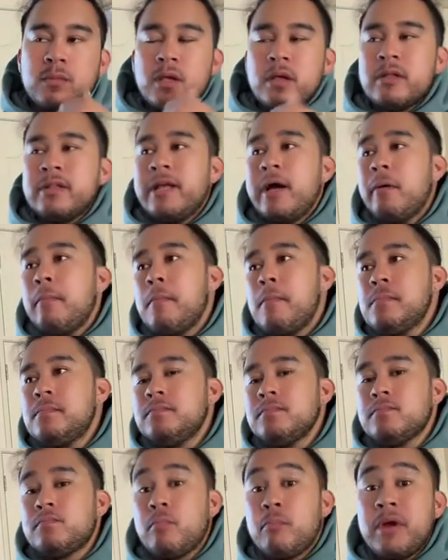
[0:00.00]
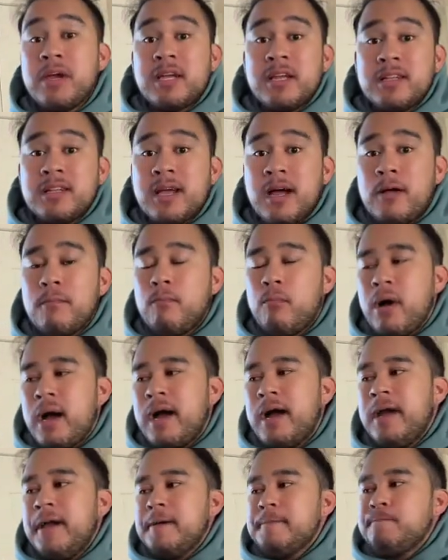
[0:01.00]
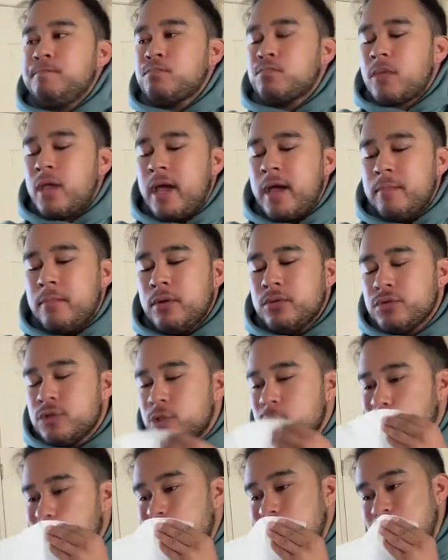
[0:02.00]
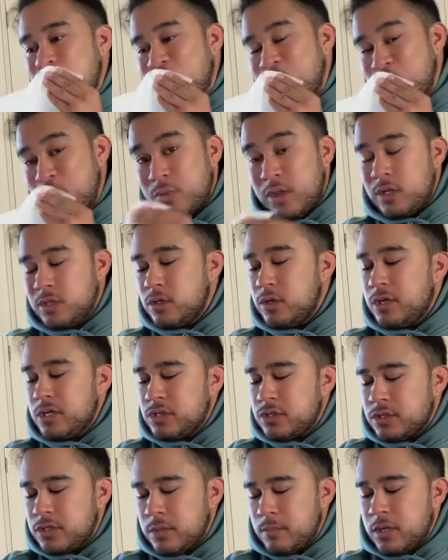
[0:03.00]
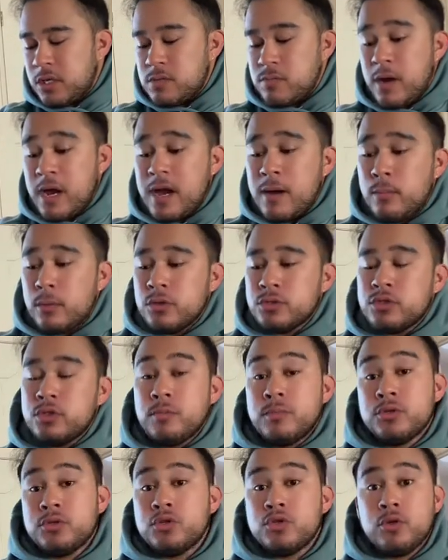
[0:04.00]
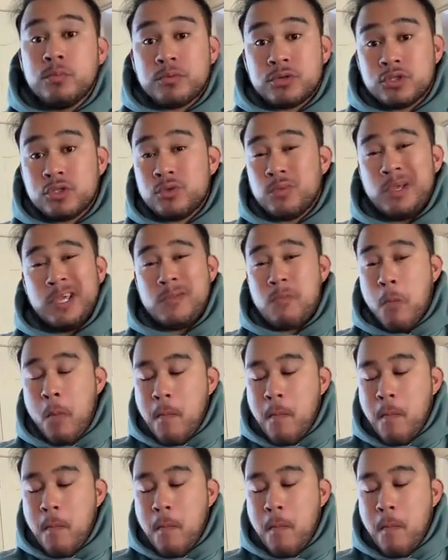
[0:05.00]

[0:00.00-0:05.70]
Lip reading: Now, breaking down my ham bone soup is a little interesting because my ham bone soup is super sweet.